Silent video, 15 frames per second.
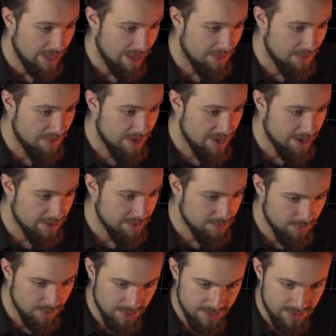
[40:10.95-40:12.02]
And then
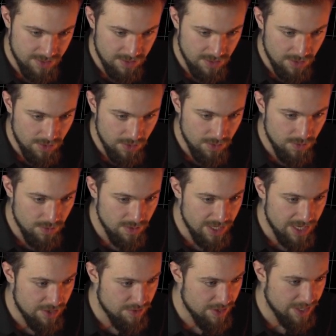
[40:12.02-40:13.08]
we'll
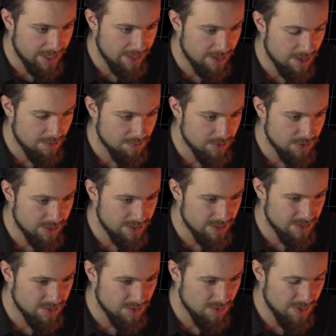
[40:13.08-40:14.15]
slowly crank it up
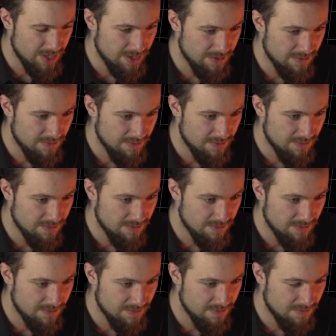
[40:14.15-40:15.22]
just so we can
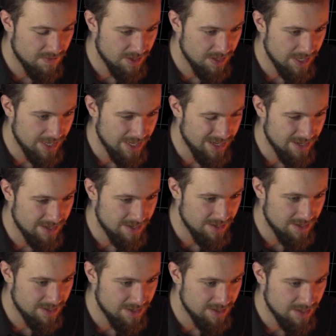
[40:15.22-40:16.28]
fill it
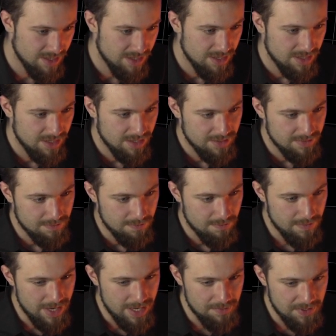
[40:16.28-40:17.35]
in
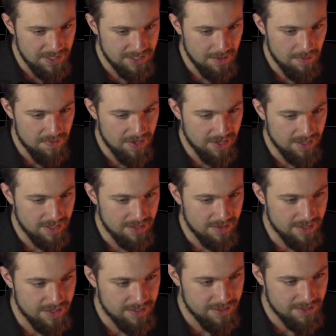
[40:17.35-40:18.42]
maybe something like
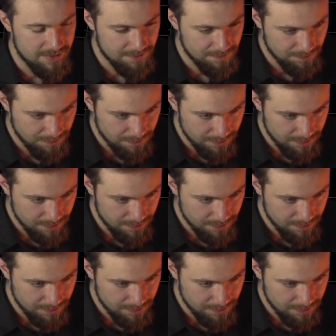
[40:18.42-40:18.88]
this.